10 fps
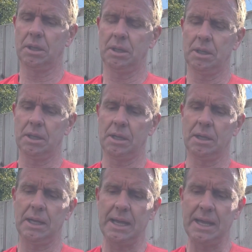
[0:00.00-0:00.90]

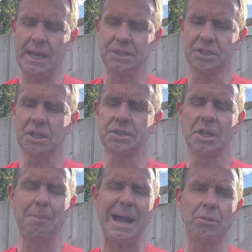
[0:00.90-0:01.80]
a certain
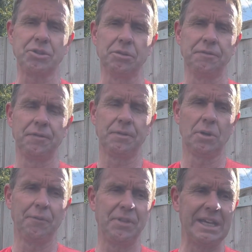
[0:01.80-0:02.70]
amount of
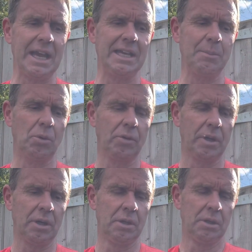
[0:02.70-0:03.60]
the game or
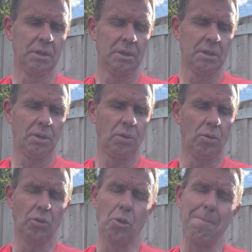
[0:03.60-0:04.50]
the
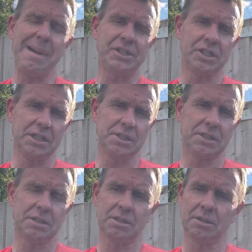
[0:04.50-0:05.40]

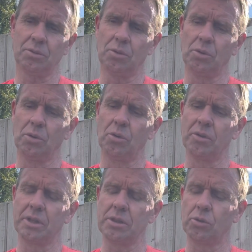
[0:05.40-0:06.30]
matches
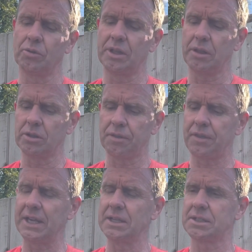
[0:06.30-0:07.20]
or the
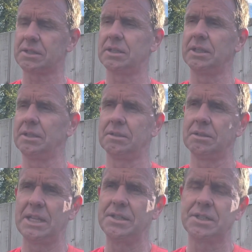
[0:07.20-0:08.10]
things, the
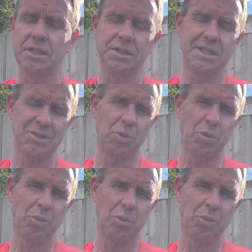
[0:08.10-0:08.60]
incidences